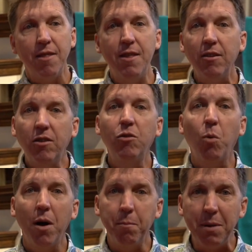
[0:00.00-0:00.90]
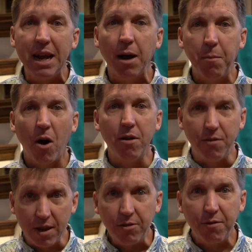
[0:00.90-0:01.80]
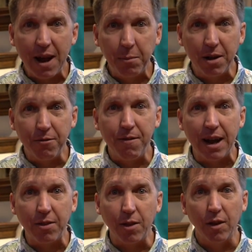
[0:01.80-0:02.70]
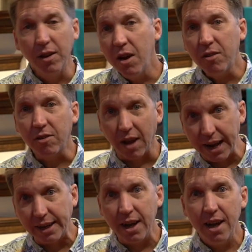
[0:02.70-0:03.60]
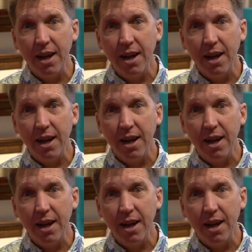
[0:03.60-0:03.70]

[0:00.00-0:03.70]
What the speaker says: this is what being a part of this family of faith looks like,